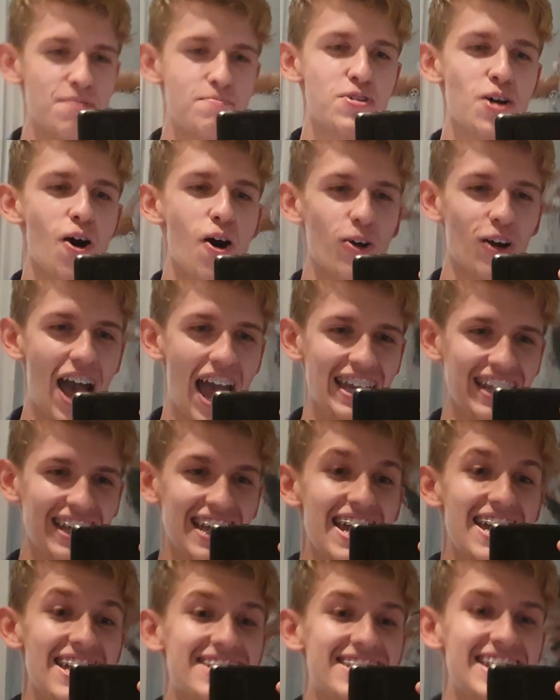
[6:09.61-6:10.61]
but all right.
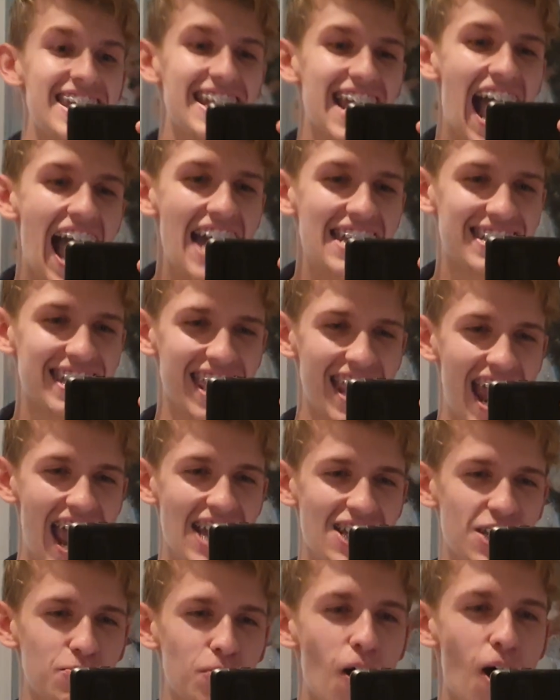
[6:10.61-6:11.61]
See you guys in the
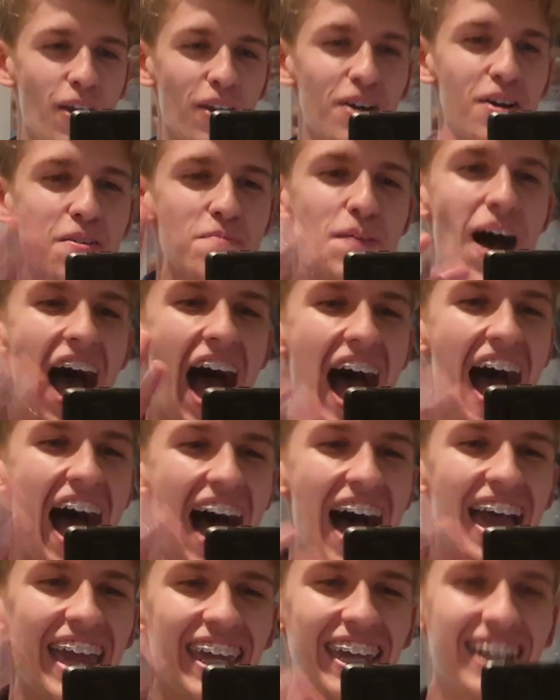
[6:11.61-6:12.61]
next one.
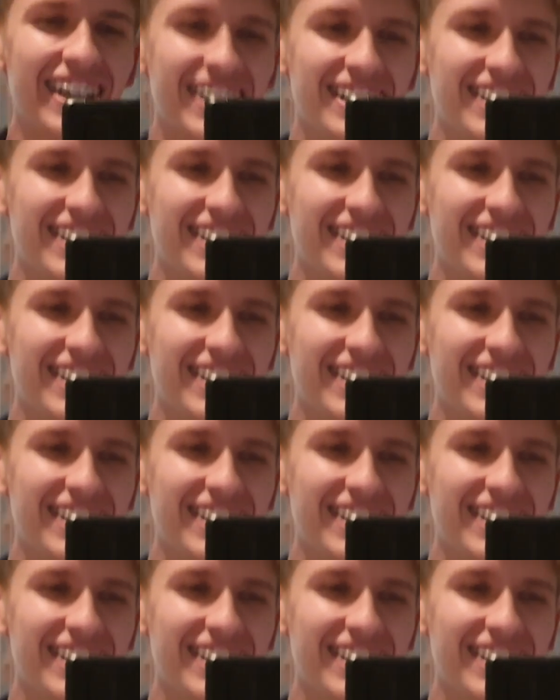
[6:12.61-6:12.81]
Bye.